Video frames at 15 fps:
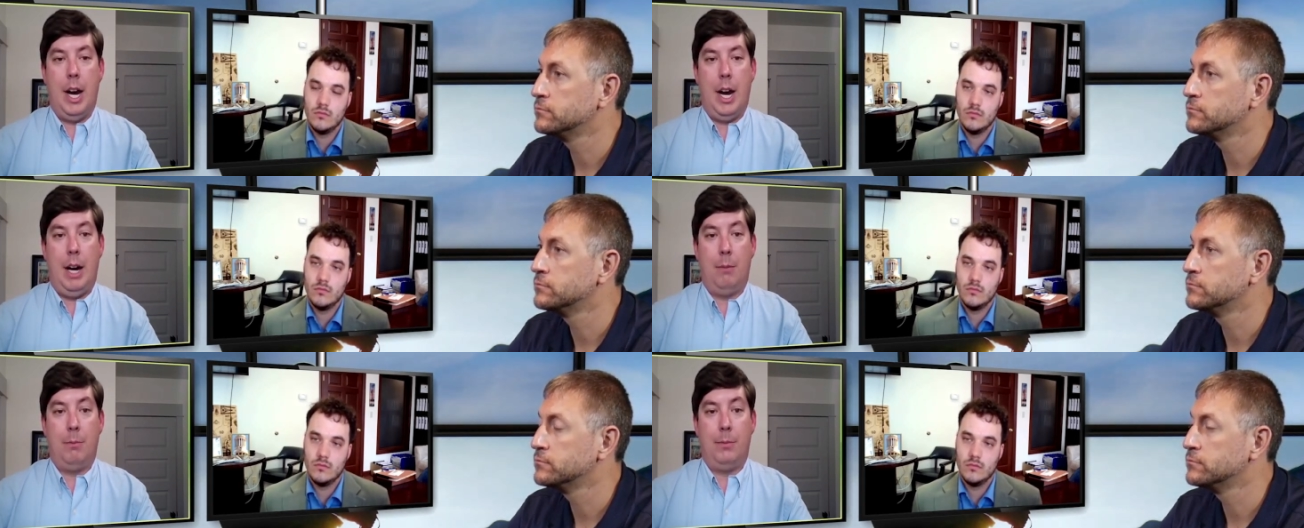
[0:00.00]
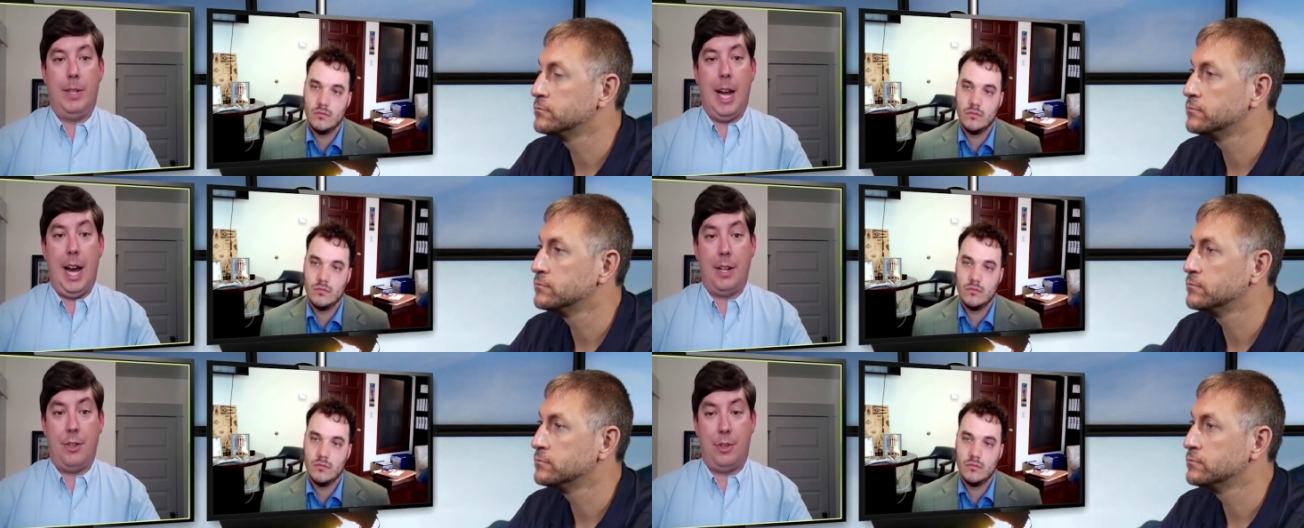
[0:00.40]

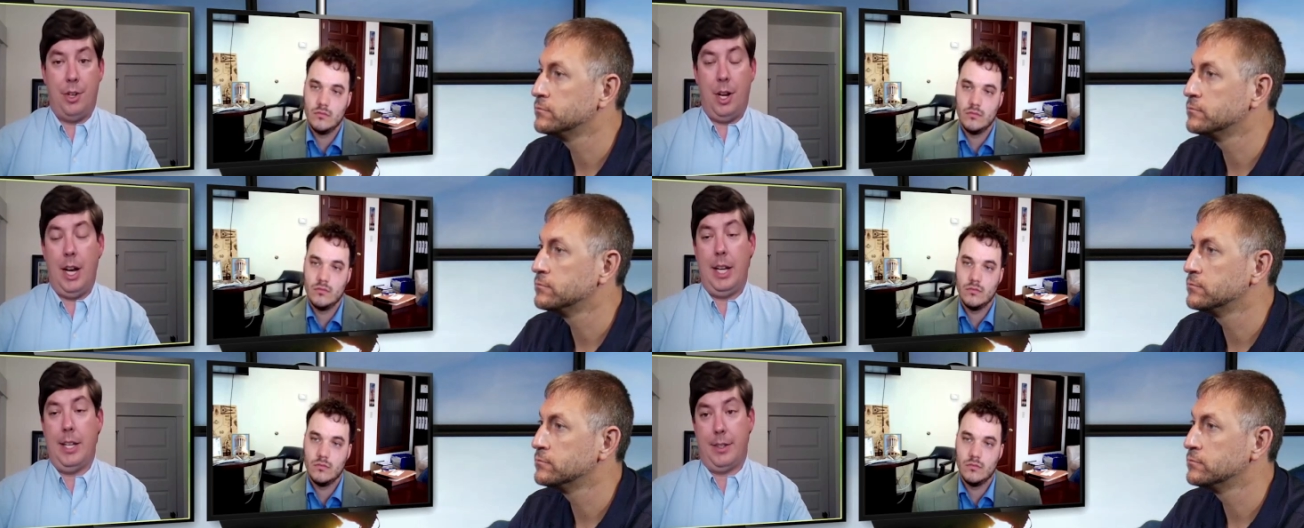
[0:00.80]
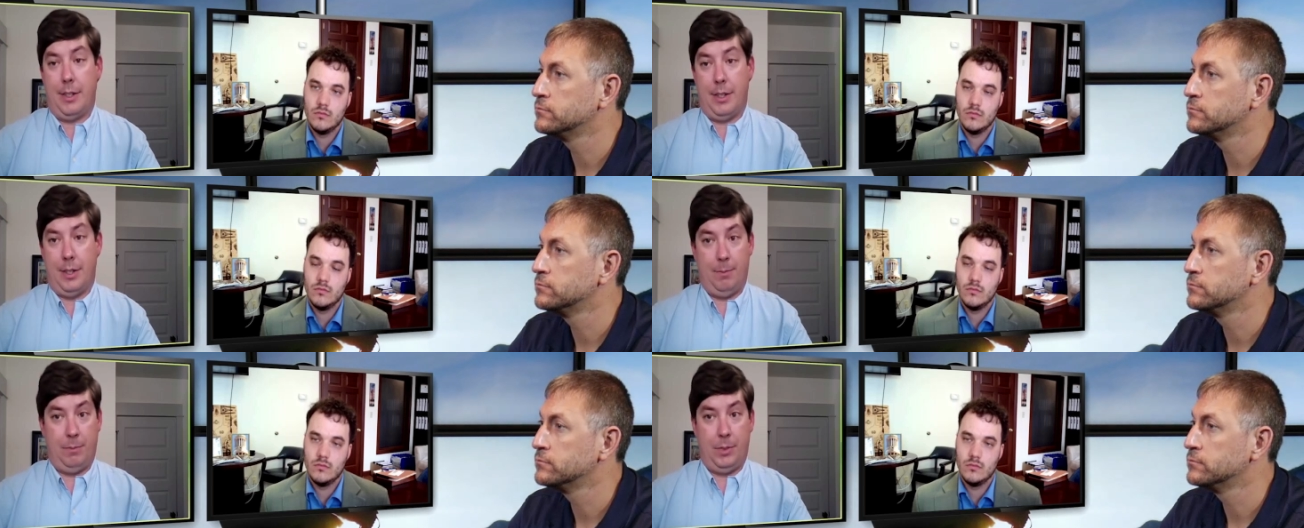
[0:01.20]
Speaker 1: um, not
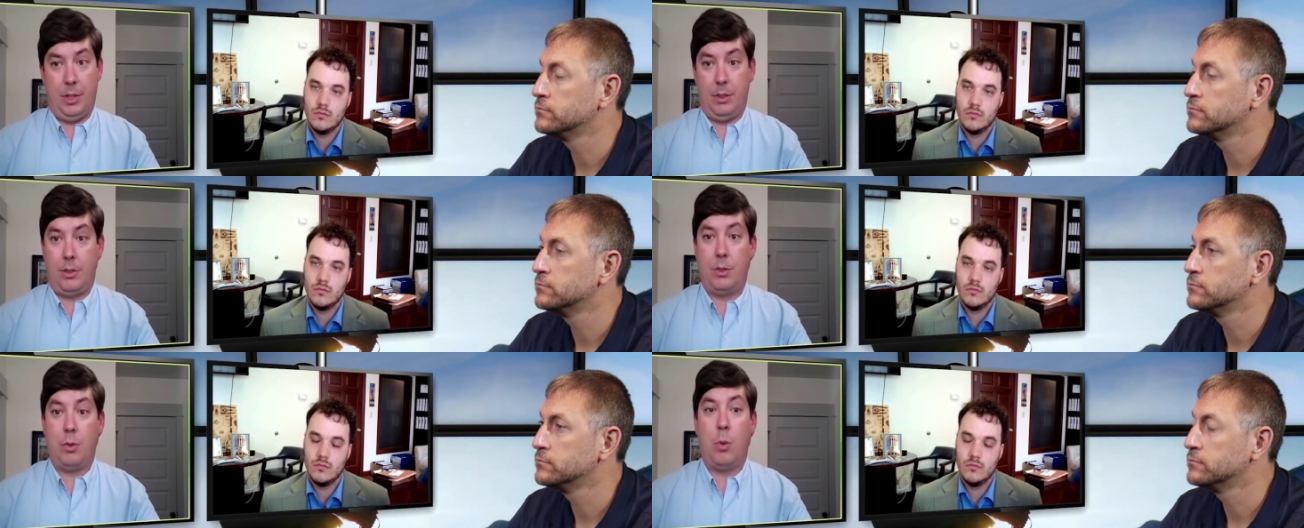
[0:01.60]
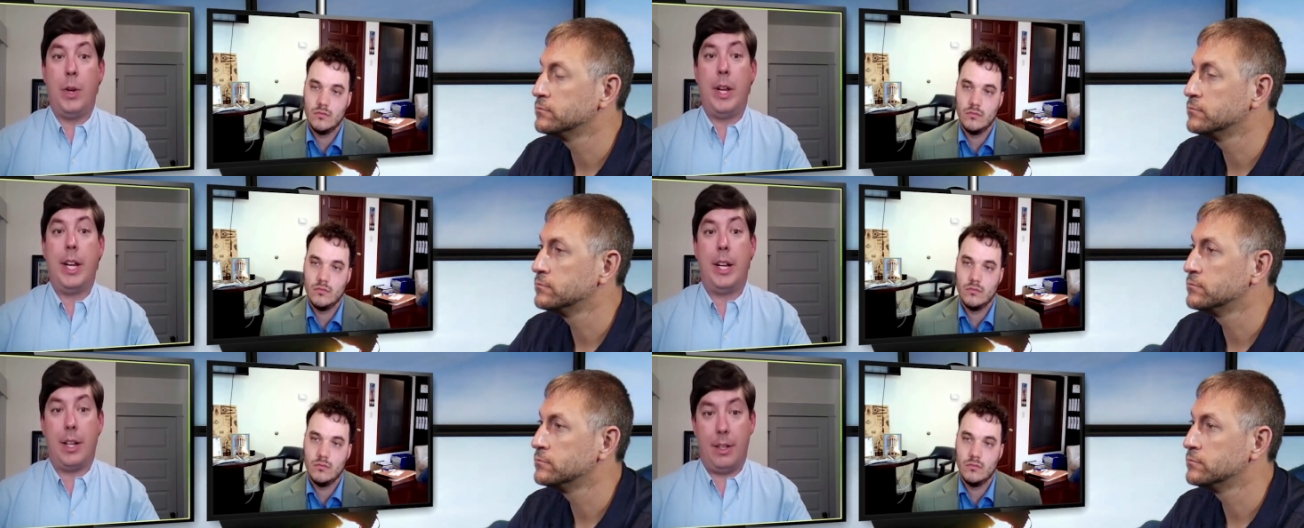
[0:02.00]
just to, to
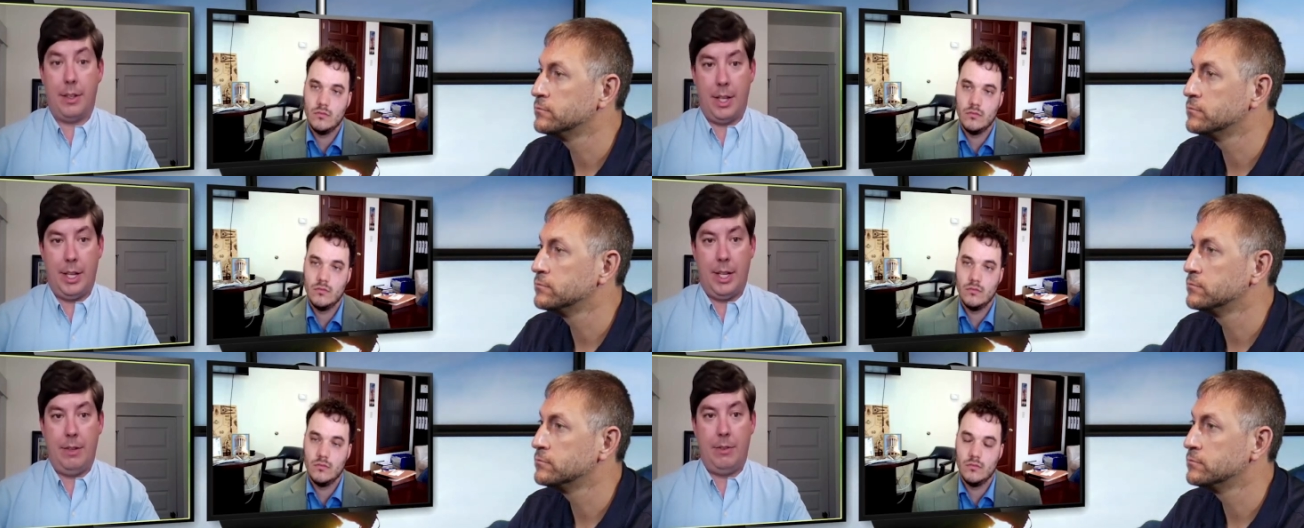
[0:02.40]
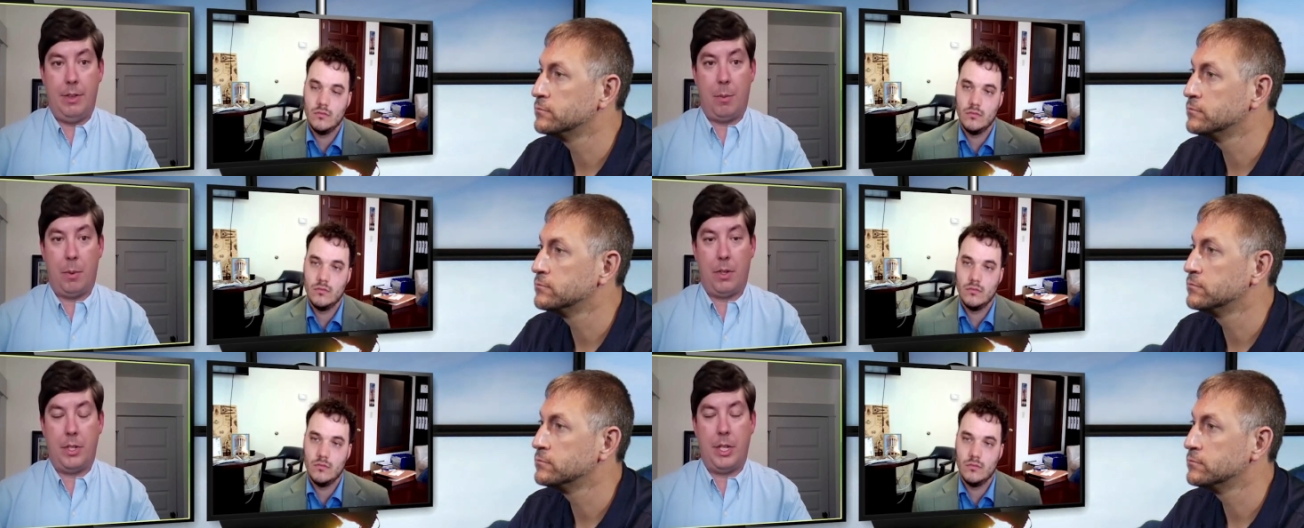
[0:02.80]
tweak the
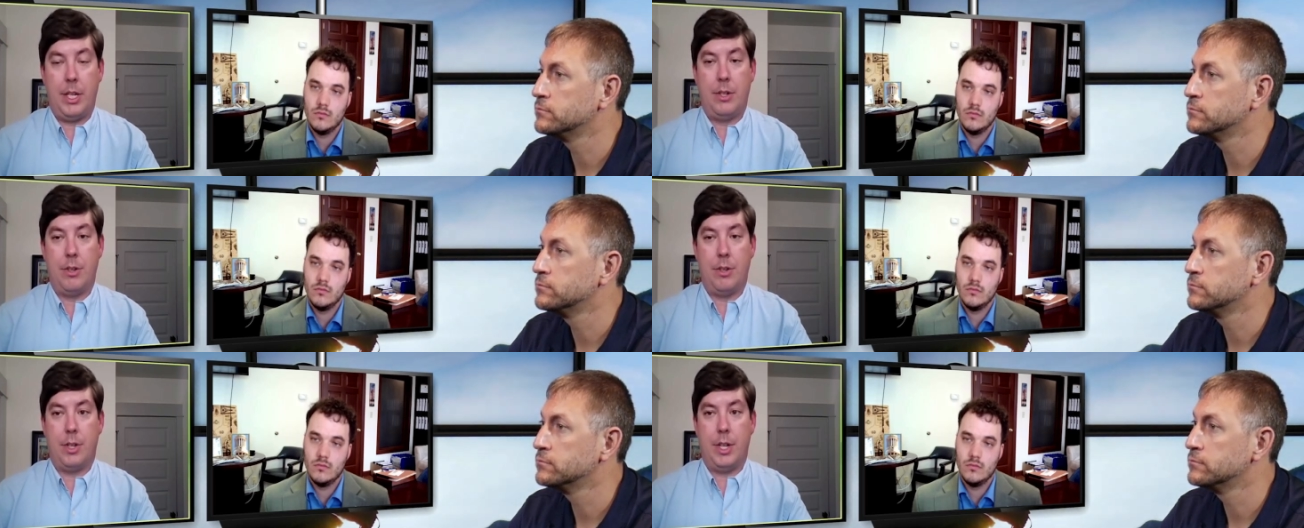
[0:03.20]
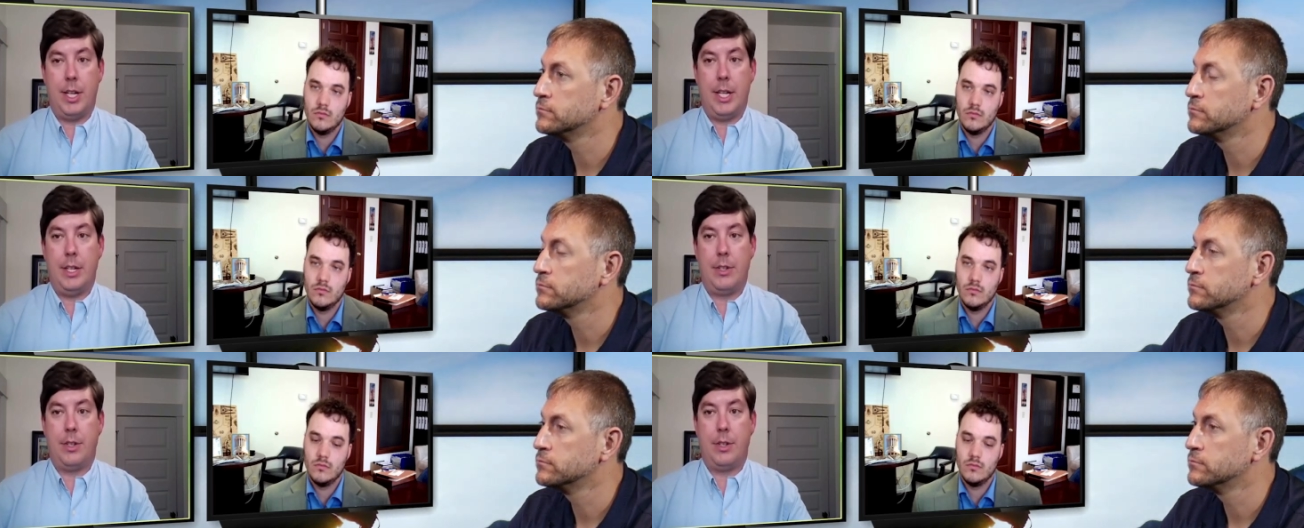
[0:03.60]
the procedures
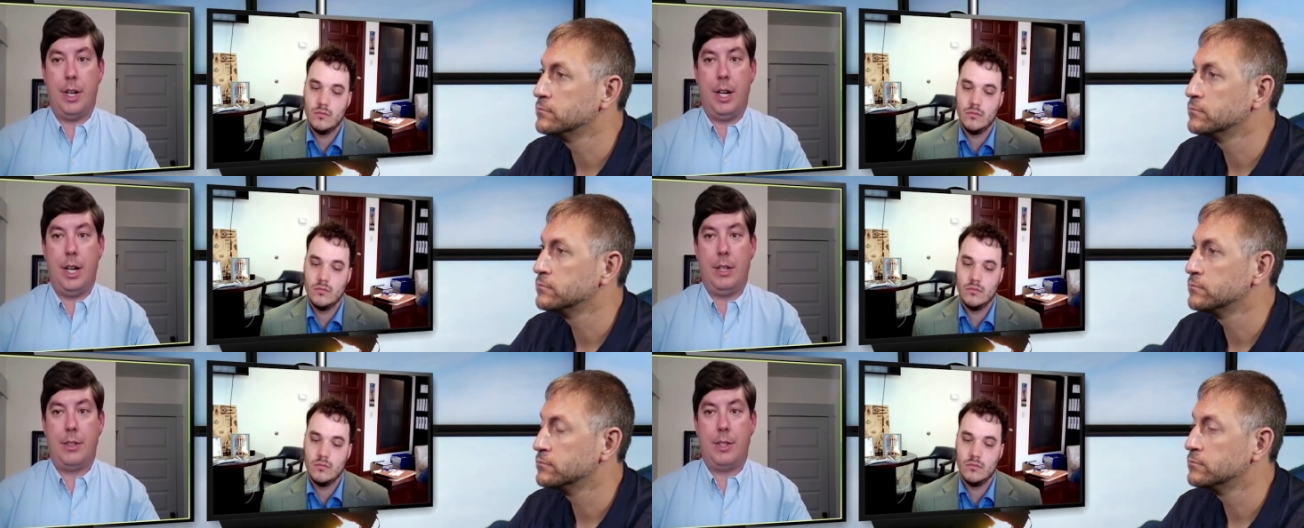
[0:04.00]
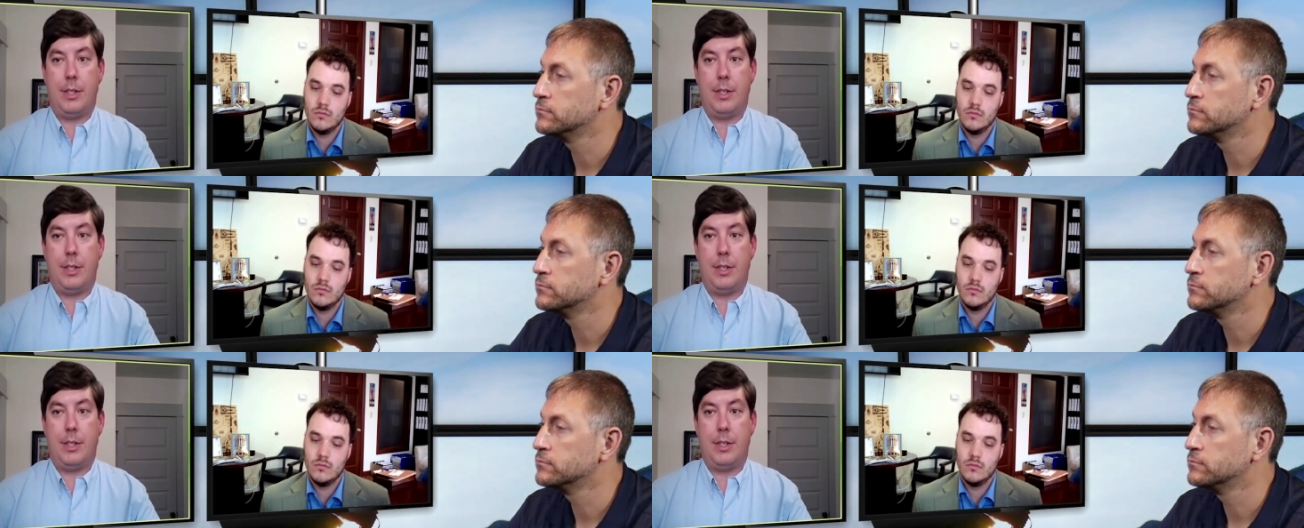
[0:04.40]
in each uh,